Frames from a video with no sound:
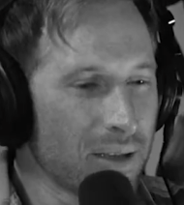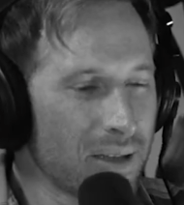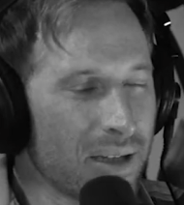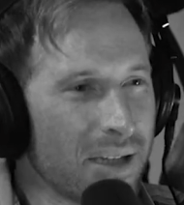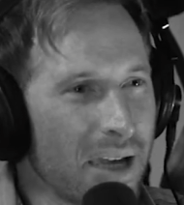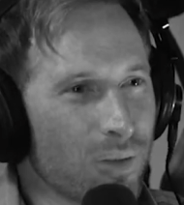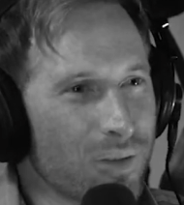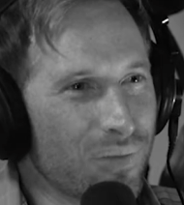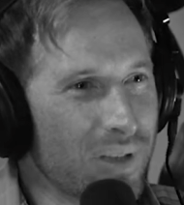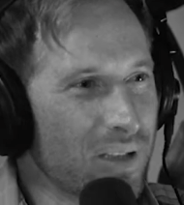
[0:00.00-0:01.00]
I take
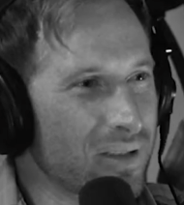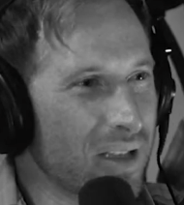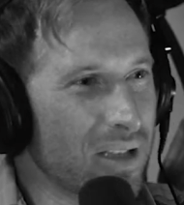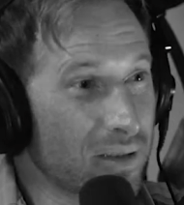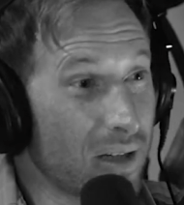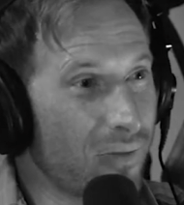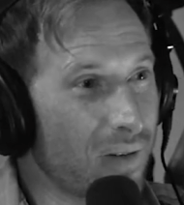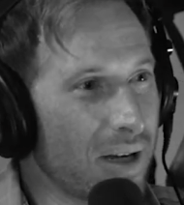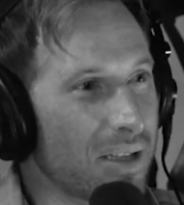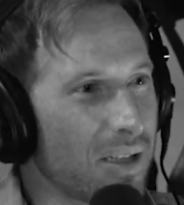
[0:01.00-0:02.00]
account of these things. I
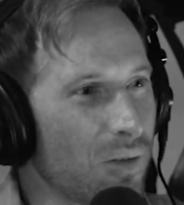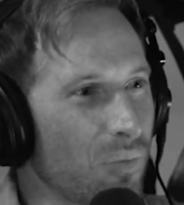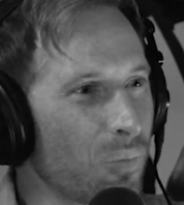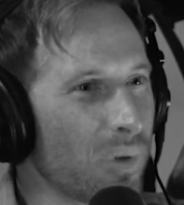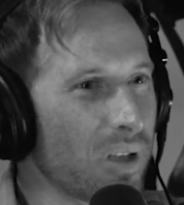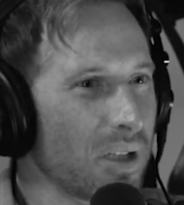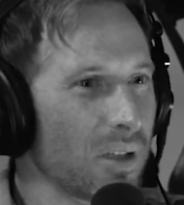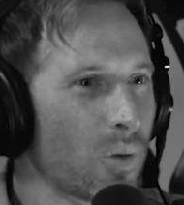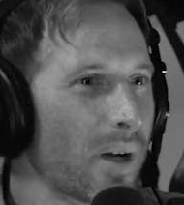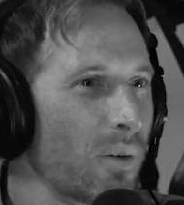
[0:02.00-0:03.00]
find it
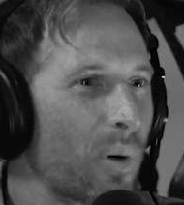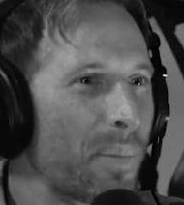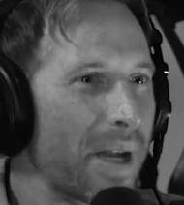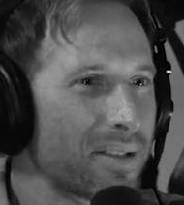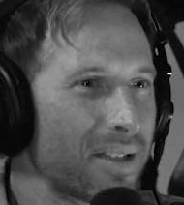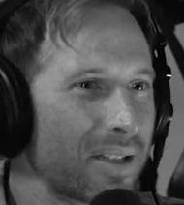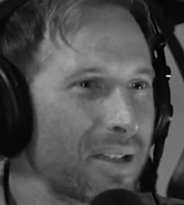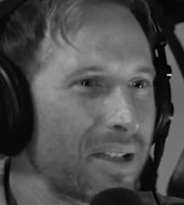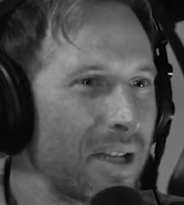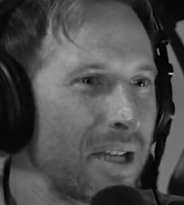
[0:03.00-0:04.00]
really quite
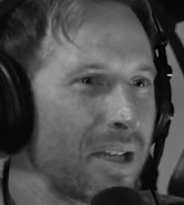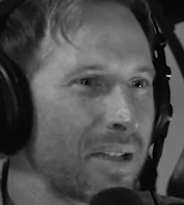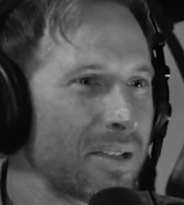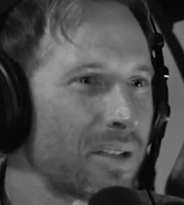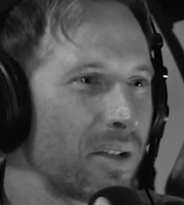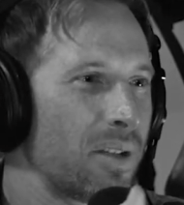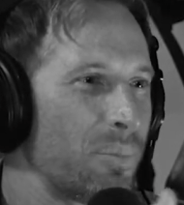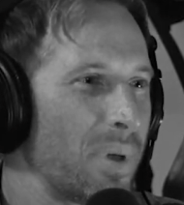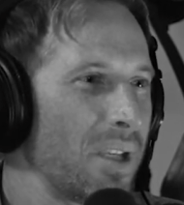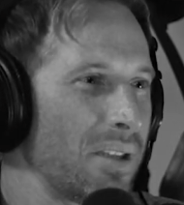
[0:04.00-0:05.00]
romantic, and the
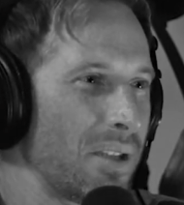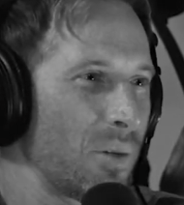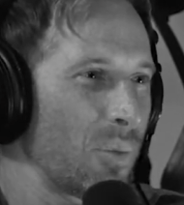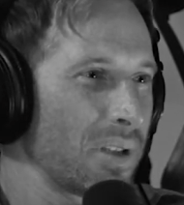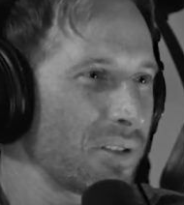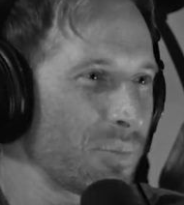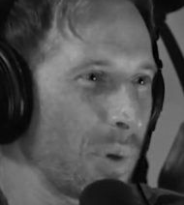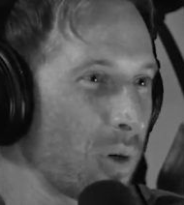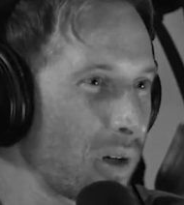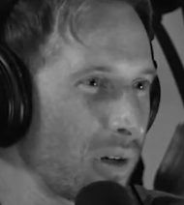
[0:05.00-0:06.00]
bit that we
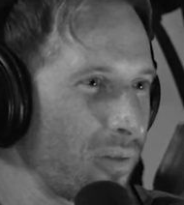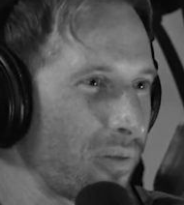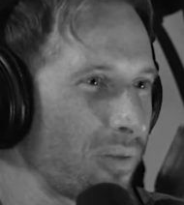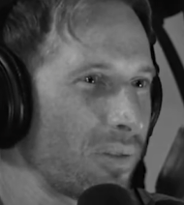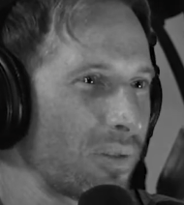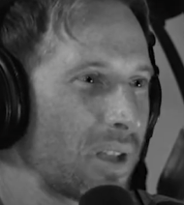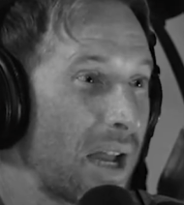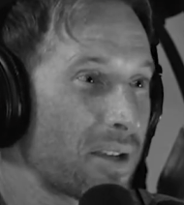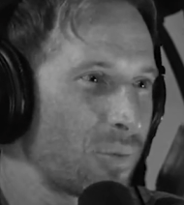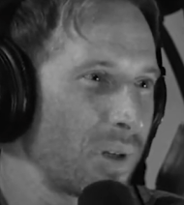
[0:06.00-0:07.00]
spoke of
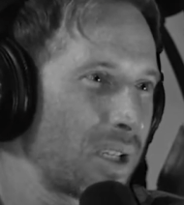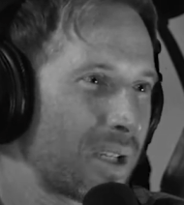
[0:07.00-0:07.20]
last week,